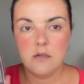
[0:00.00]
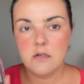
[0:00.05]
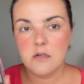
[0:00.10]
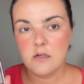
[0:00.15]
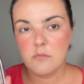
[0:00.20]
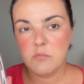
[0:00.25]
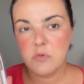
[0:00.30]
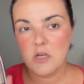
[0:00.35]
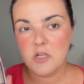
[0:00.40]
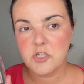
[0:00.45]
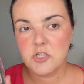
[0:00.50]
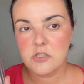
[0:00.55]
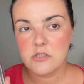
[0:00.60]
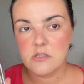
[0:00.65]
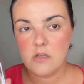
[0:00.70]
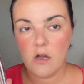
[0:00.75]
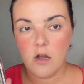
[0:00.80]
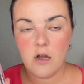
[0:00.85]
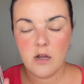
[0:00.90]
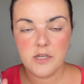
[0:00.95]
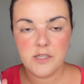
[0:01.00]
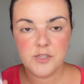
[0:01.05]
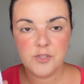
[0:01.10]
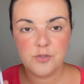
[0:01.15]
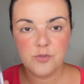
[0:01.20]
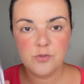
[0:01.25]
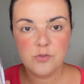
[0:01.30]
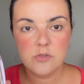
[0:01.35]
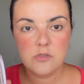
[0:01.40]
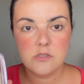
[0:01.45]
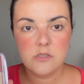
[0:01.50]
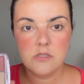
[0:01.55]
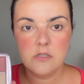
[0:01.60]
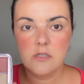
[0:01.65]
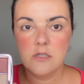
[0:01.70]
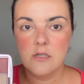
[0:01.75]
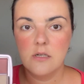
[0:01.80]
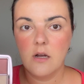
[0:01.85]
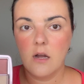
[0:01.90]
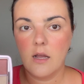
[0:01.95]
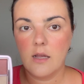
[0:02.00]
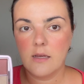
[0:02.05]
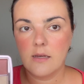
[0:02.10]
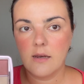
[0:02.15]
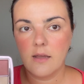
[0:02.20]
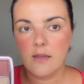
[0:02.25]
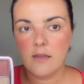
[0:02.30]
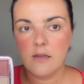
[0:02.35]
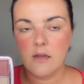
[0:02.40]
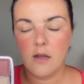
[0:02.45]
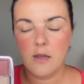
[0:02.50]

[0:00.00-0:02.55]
Blushes I use, I like,